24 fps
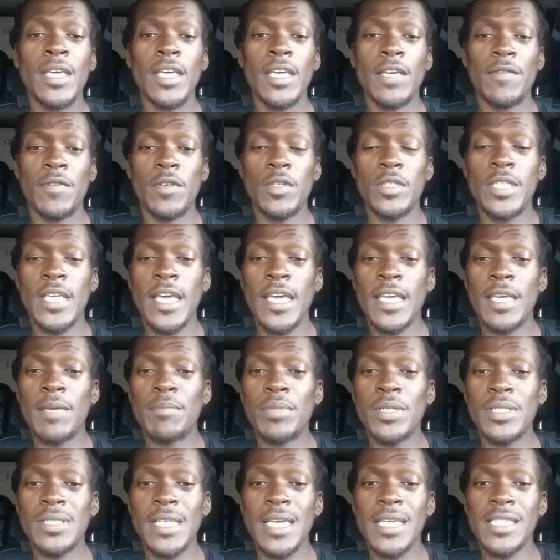if you're taking
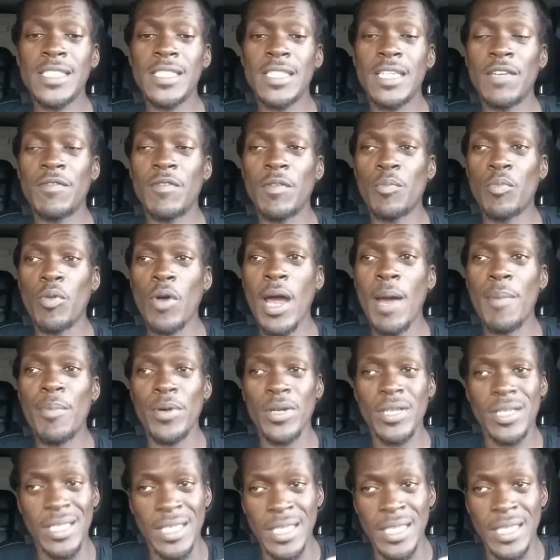possession of a property,